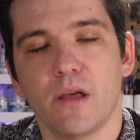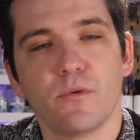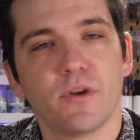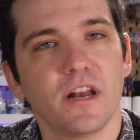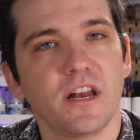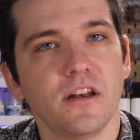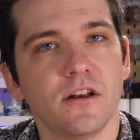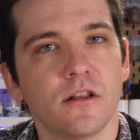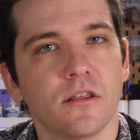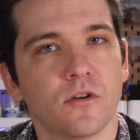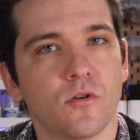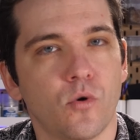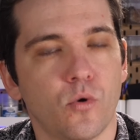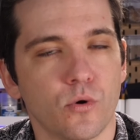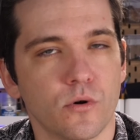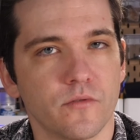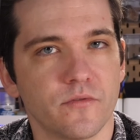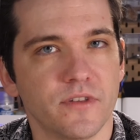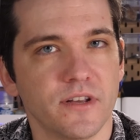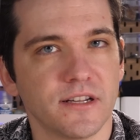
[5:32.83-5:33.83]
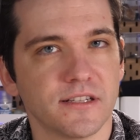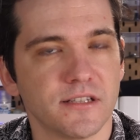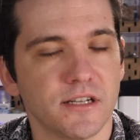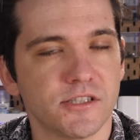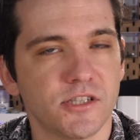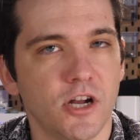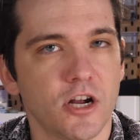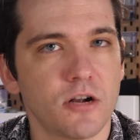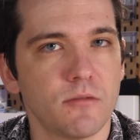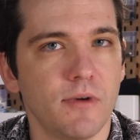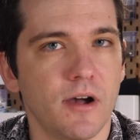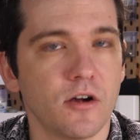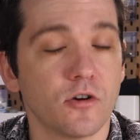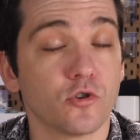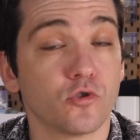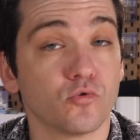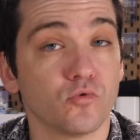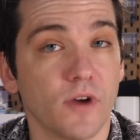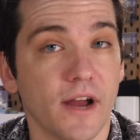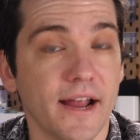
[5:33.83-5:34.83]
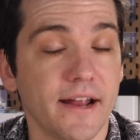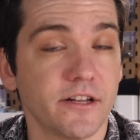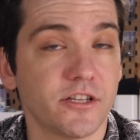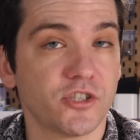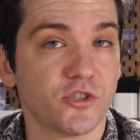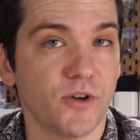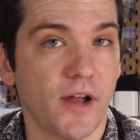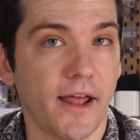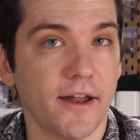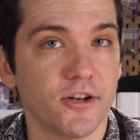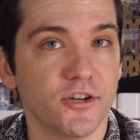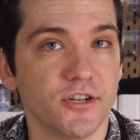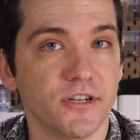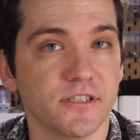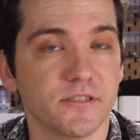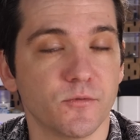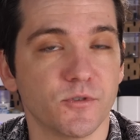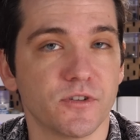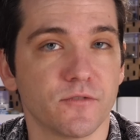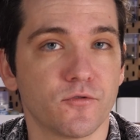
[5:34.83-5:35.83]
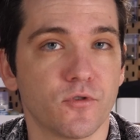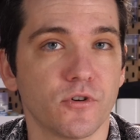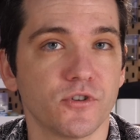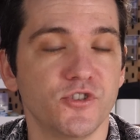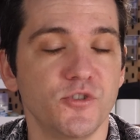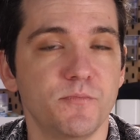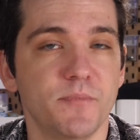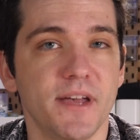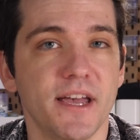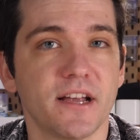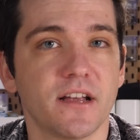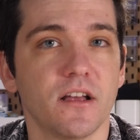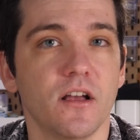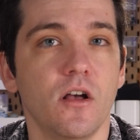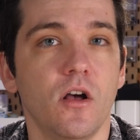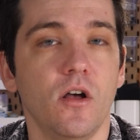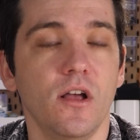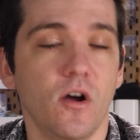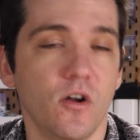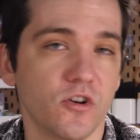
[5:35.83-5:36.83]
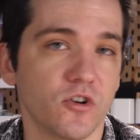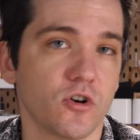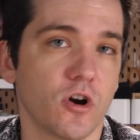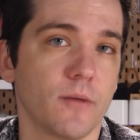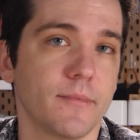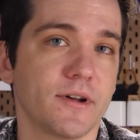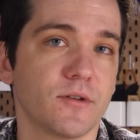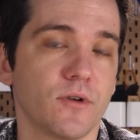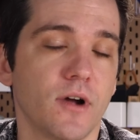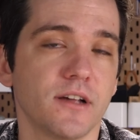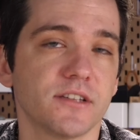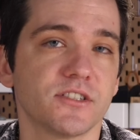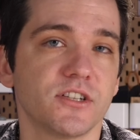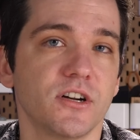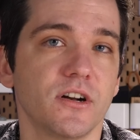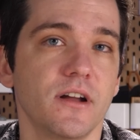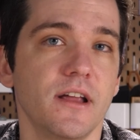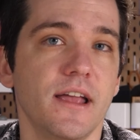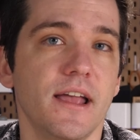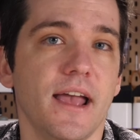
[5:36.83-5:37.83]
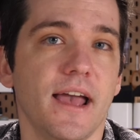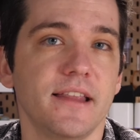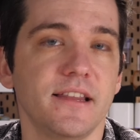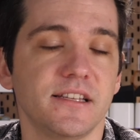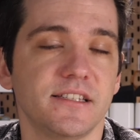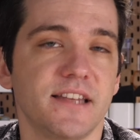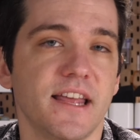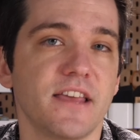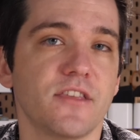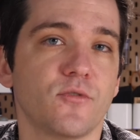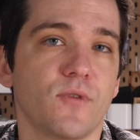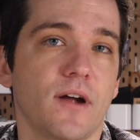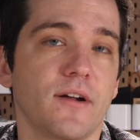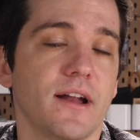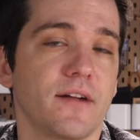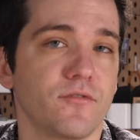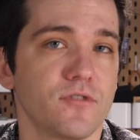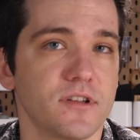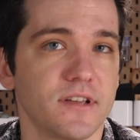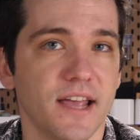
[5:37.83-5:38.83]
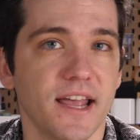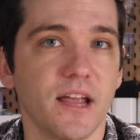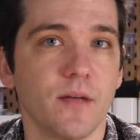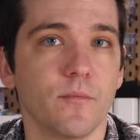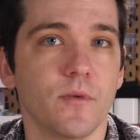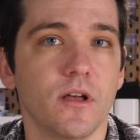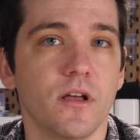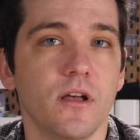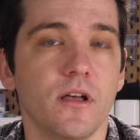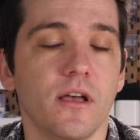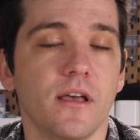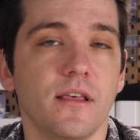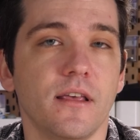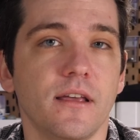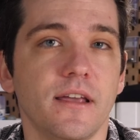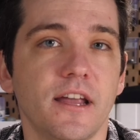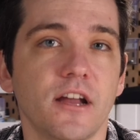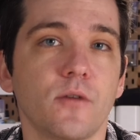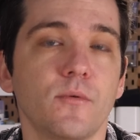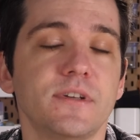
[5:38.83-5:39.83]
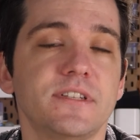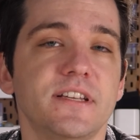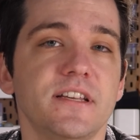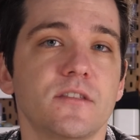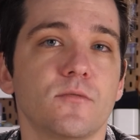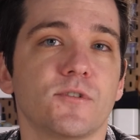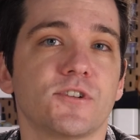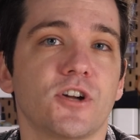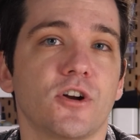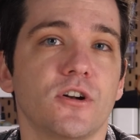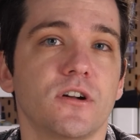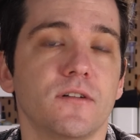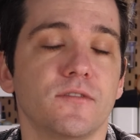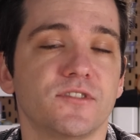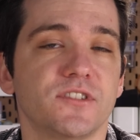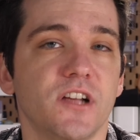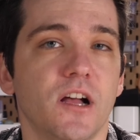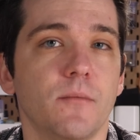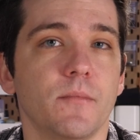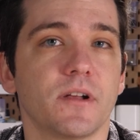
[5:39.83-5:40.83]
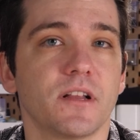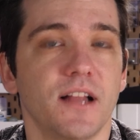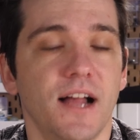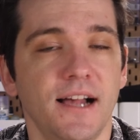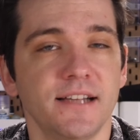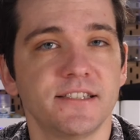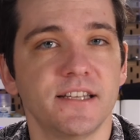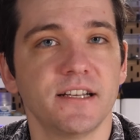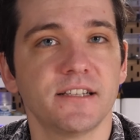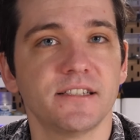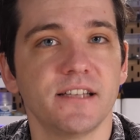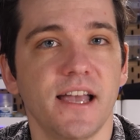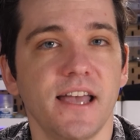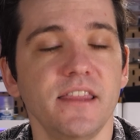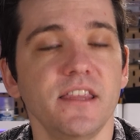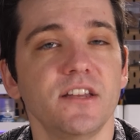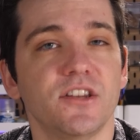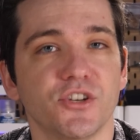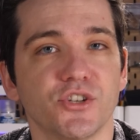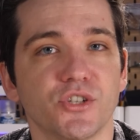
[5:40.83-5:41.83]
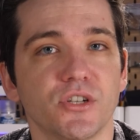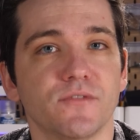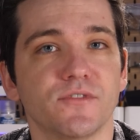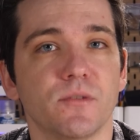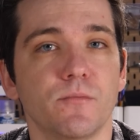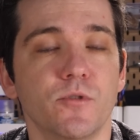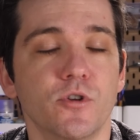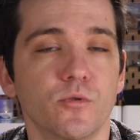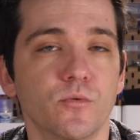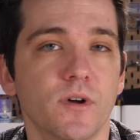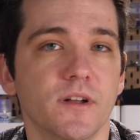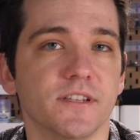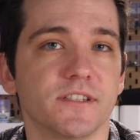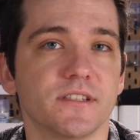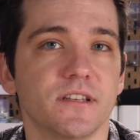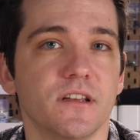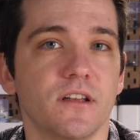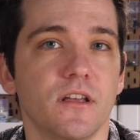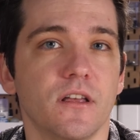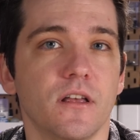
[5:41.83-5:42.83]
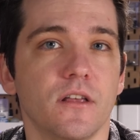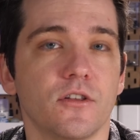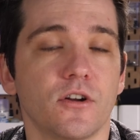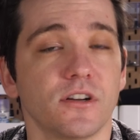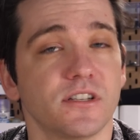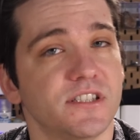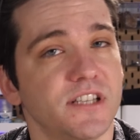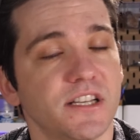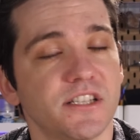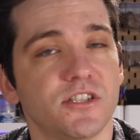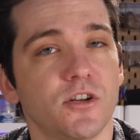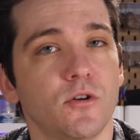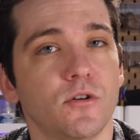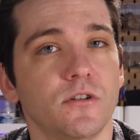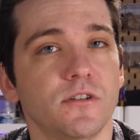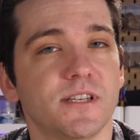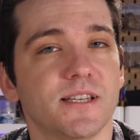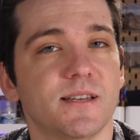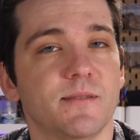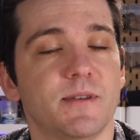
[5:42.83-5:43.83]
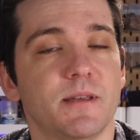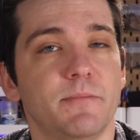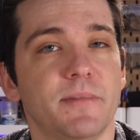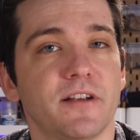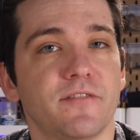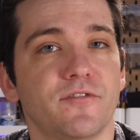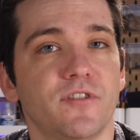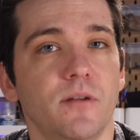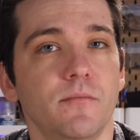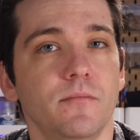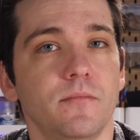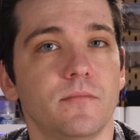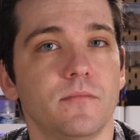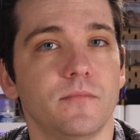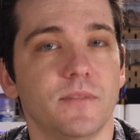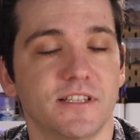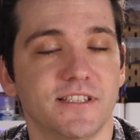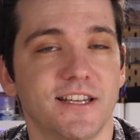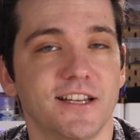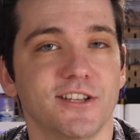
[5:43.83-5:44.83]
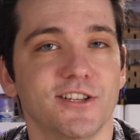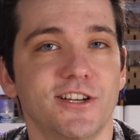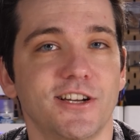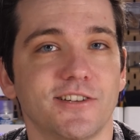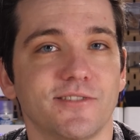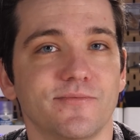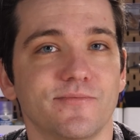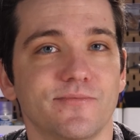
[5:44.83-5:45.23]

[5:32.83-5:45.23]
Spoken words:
Now we're getting to the core of things. Let's talk about grand strategies, which of course you pick on your army roster, and they stay throughout every game. Here we see the return of some classics and the addition of some new ones. There are 6 total to pick from. Let's take a look.